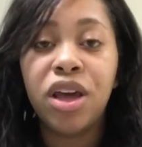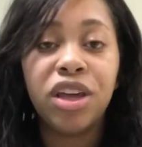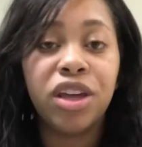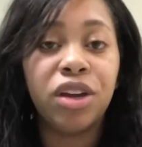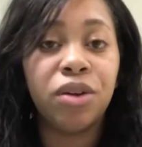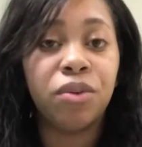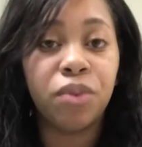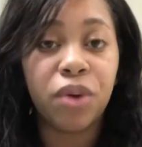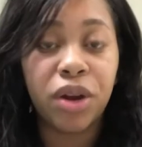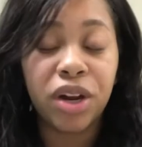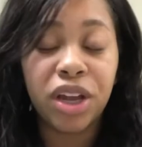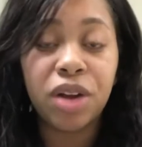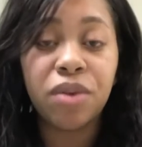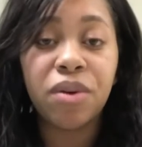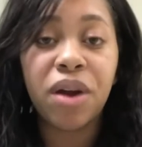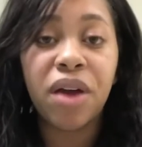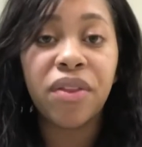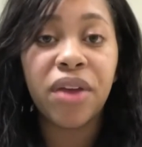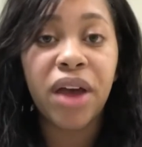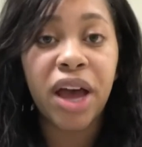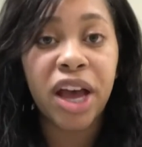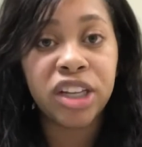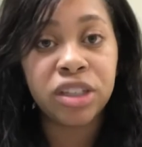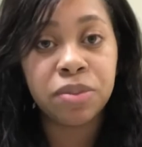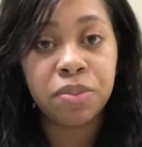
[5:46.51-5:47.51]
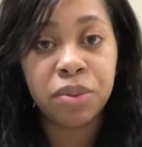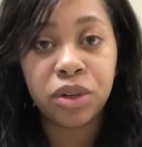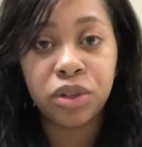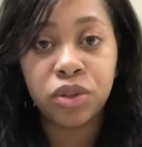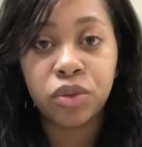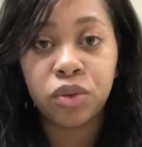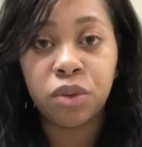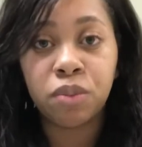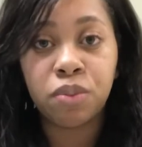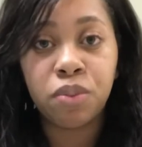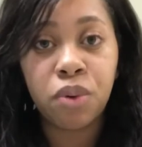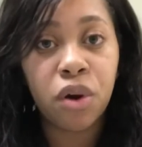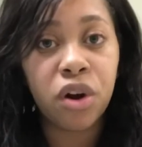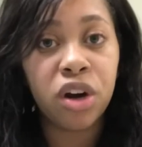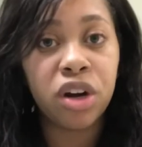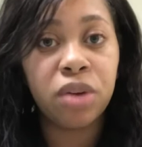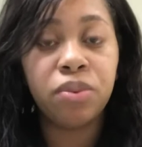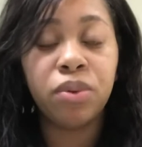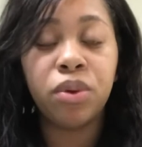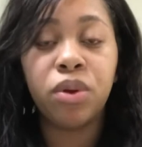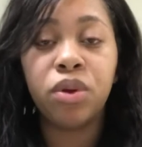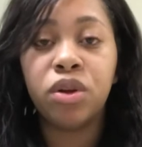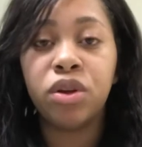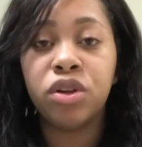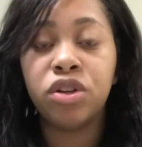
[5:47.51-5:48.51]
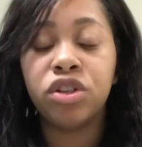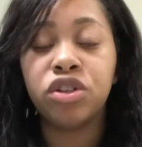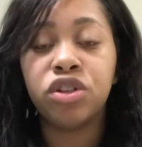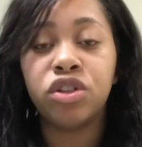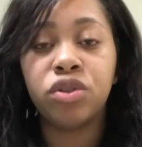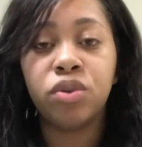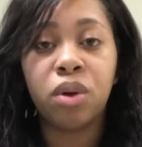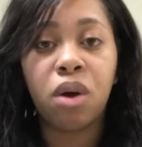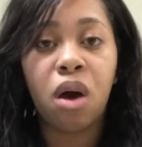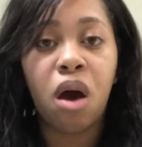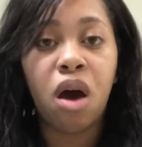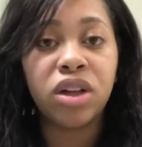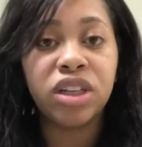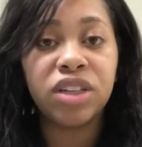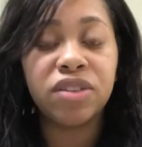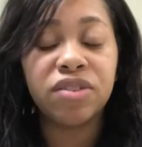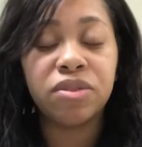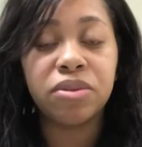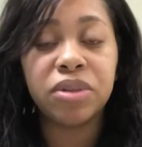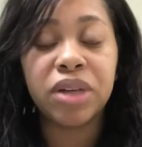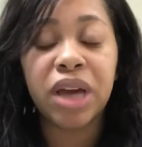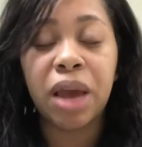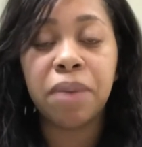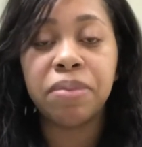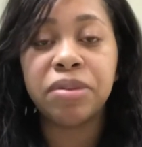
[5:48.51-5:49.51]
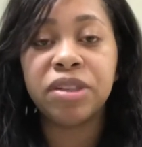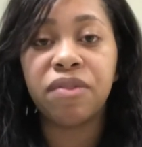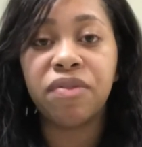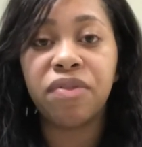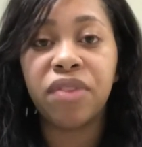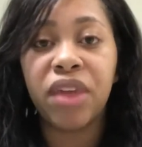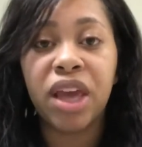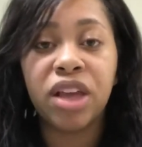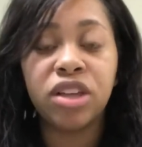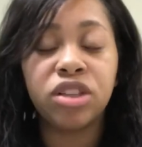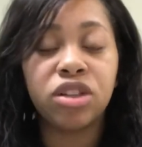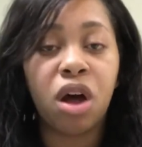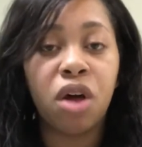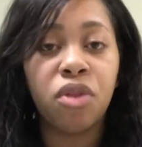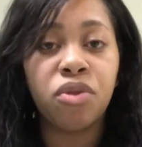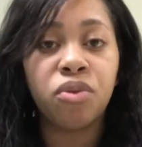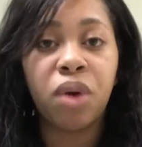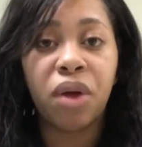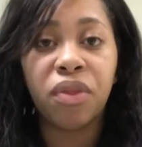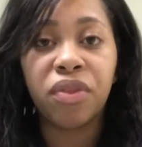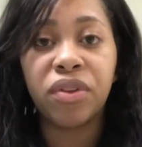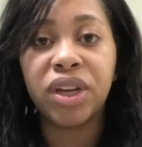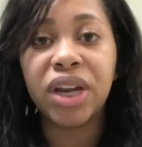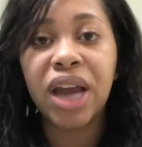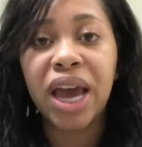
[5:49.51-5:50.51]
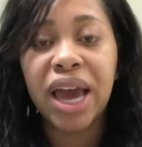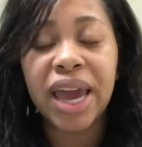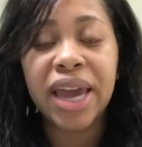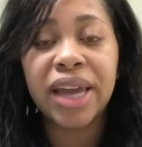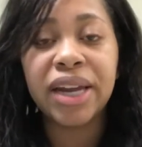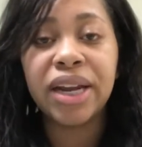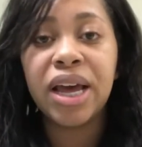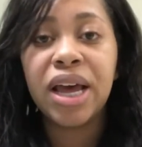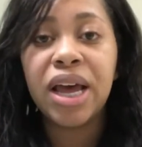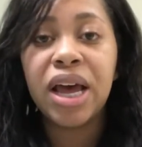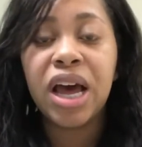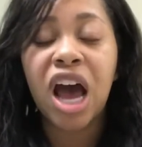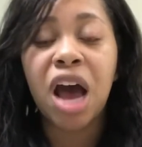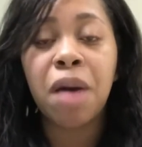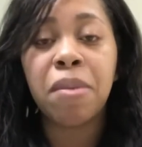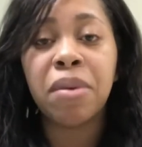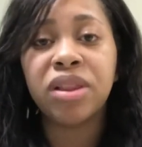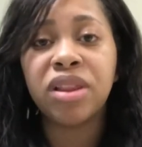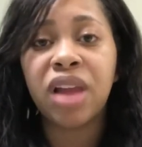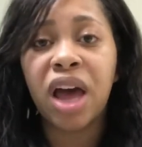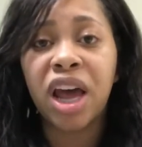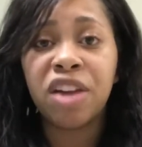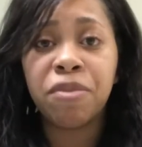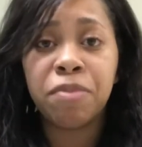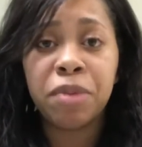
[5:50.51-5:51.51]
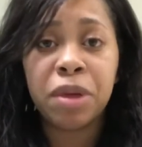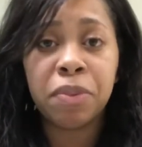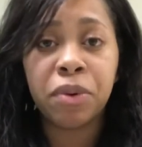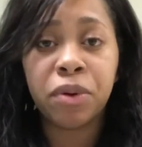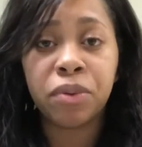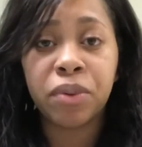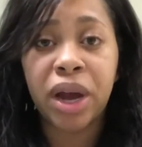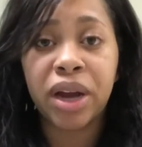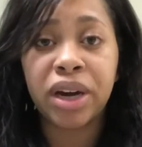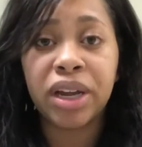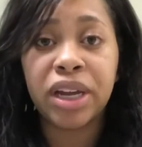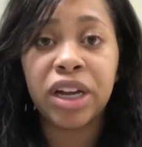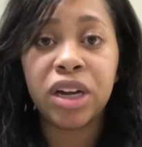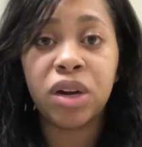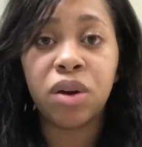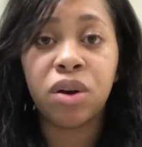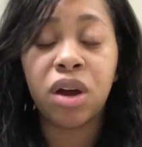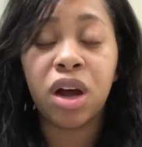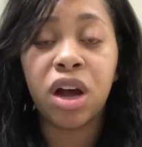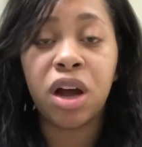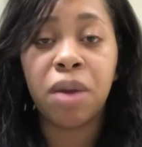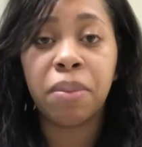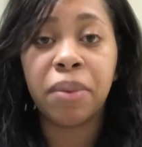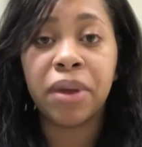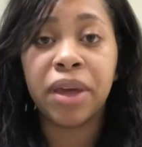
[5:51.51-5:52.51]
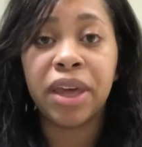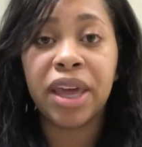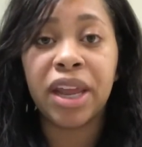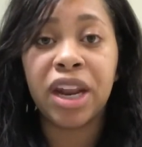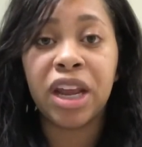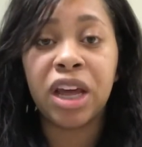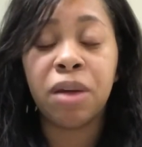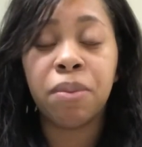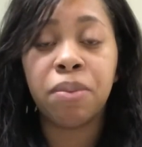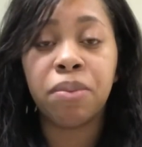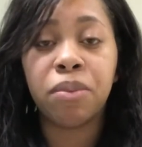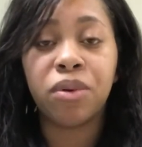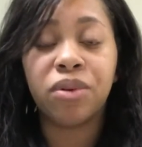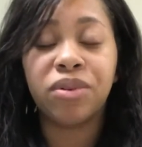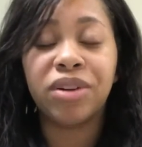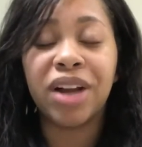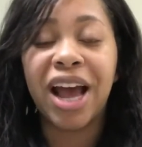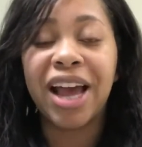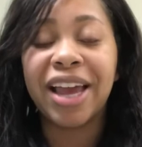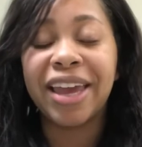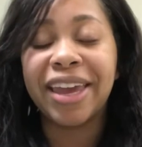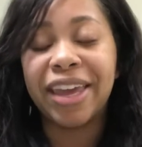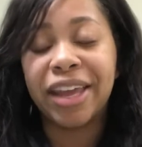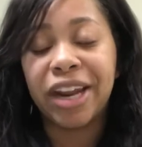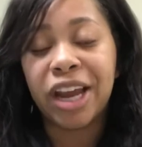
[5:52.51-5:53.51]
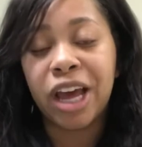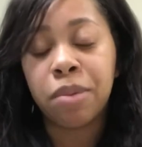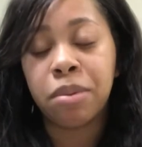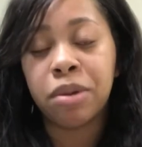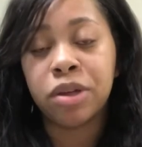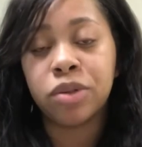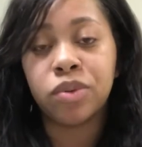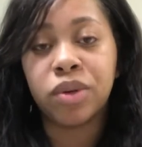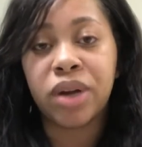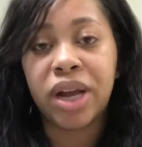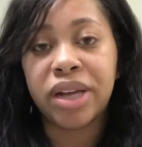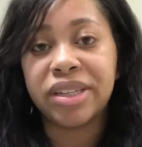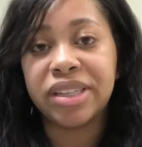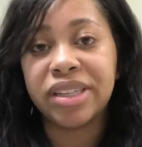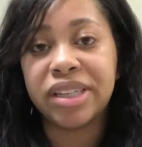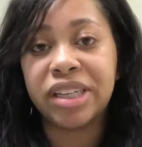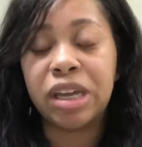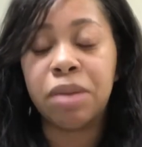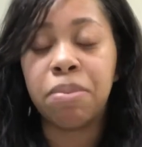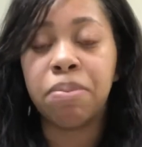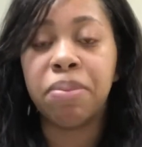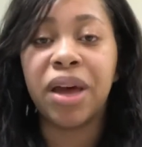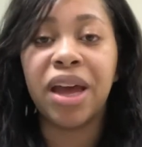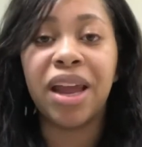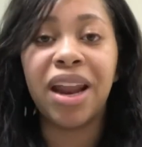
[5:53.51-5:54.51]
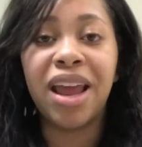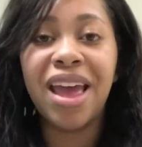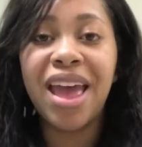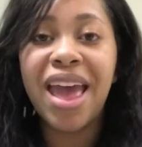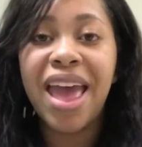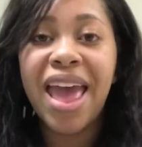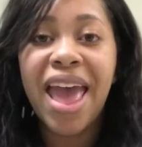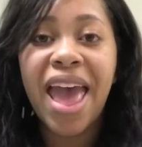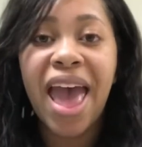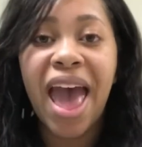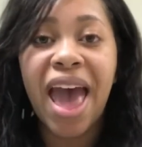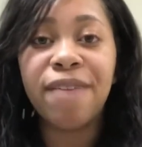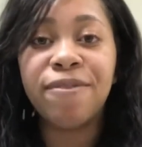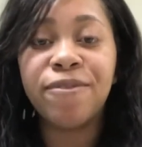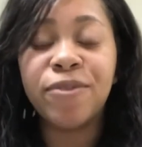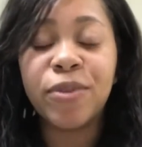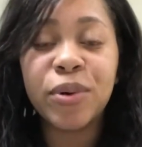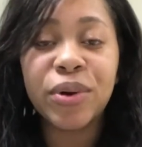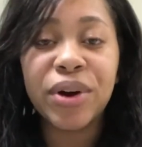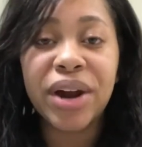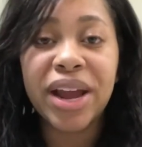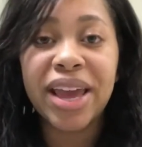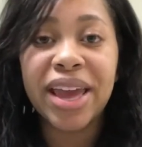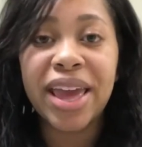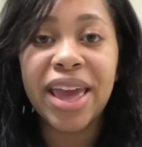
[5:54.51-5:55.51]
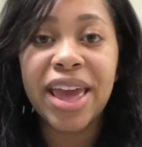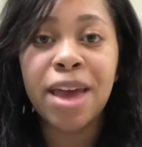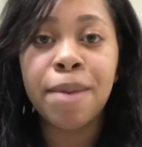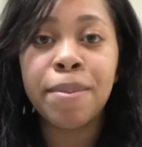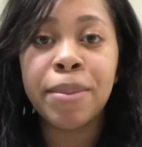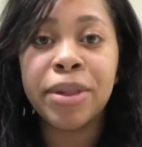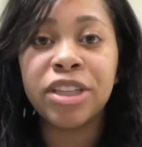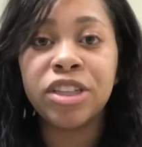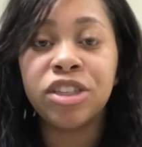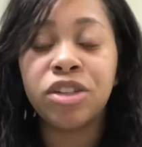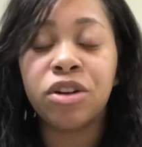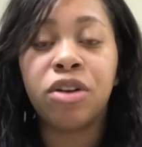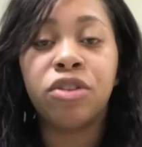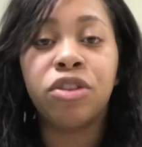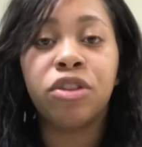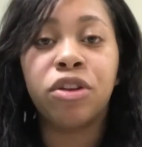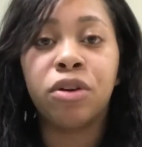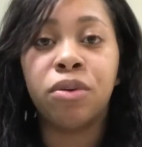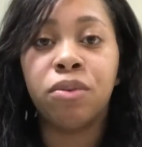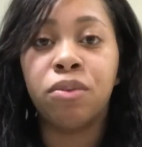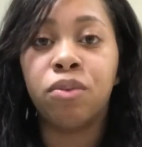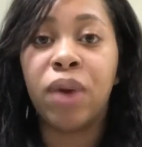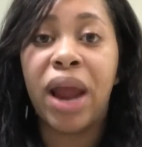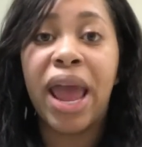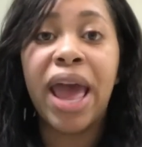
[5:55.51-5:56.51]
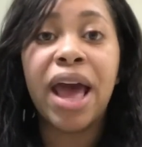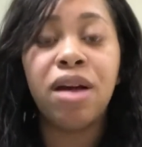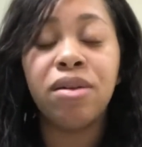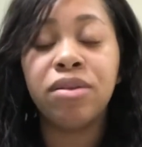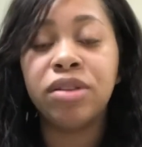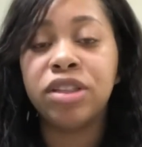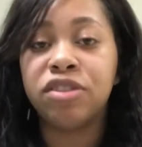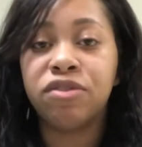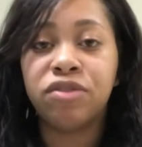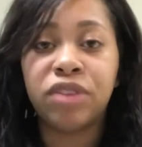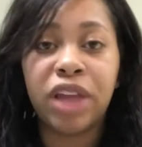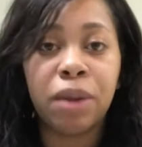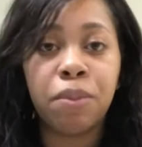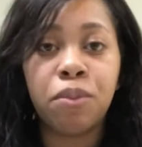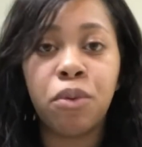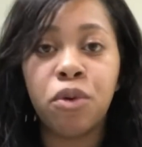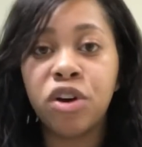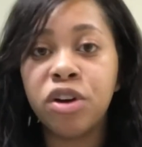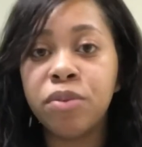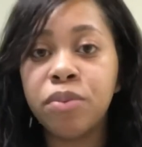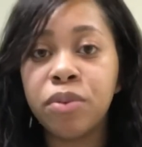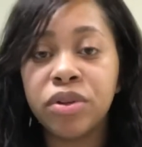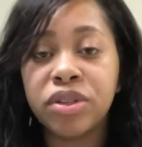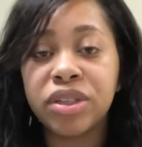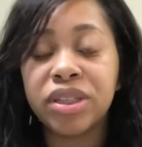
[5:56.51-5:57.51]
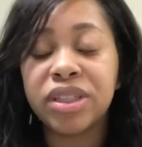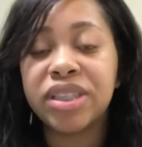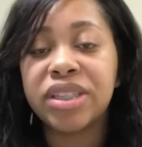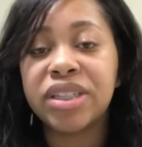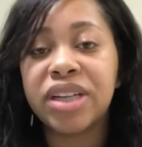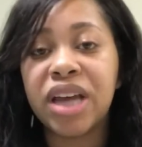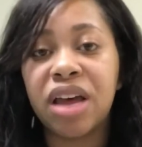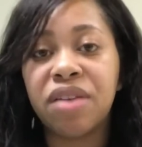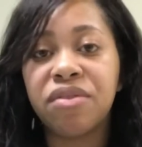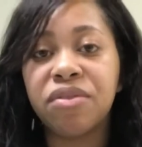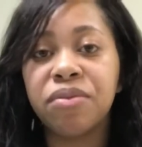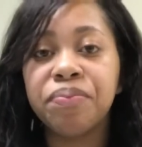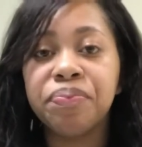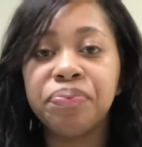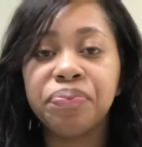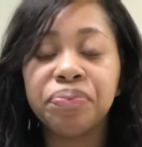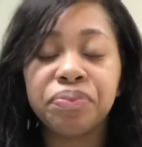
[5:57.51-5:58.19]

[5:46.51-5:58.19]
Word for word: You're running around the hospital doing portables. You're doing all different types of things all throughout the night. Um, a lot of people around here um, get up, not get up because we're not asleep, but at four A M and start their rounds of like portables and stuff.